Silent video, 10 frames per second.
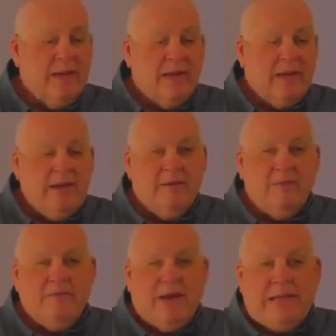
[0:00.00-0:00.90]
He
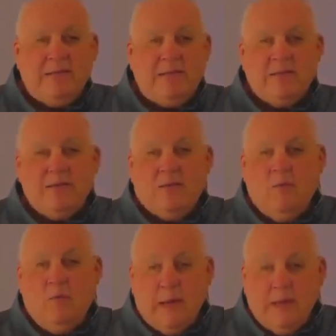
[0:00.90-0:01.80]
invites us to
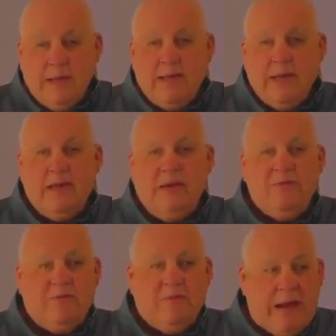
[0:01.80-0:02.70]
willingly
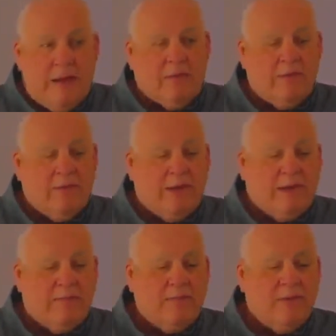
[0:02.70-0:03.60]
follow
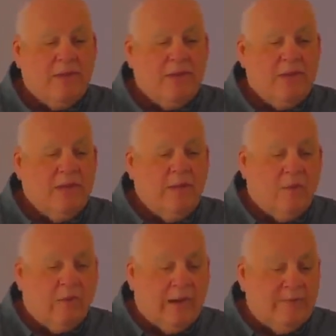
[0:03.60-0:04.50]
Him
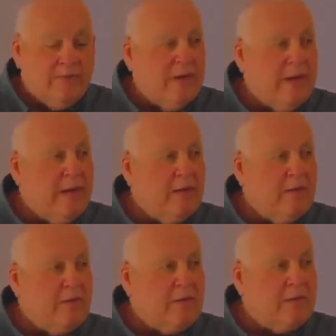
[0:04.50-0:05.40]
wherever He
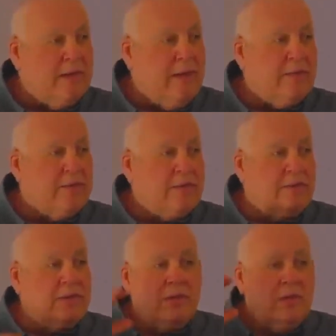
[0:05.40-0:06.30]
goes. In other
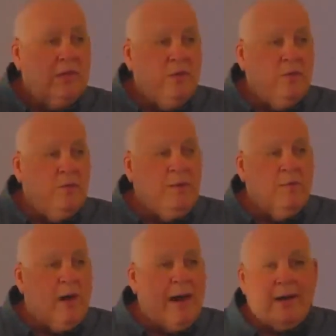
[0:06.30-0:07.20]
words, we
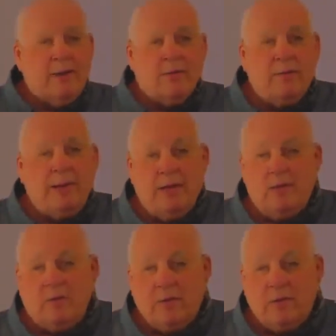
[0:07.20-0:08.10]
want it or we
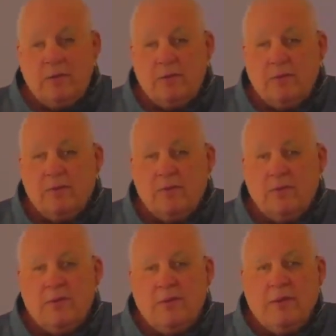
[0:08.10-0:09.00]
don't.
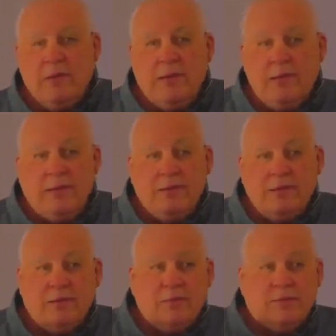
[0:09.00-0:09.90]

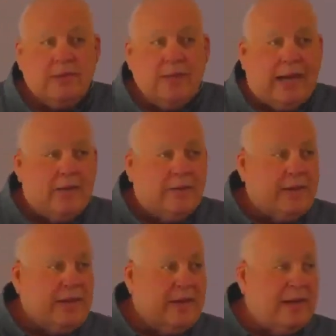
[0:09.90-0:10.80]
There's really, I don't
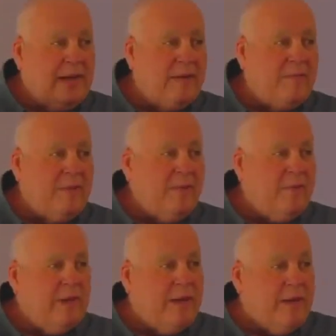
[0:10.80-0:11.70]
think, any in
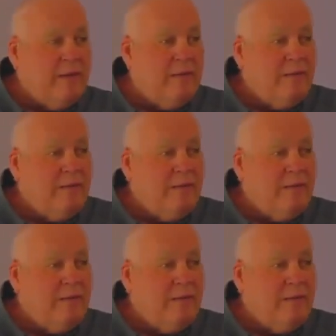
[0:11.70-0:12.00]
between.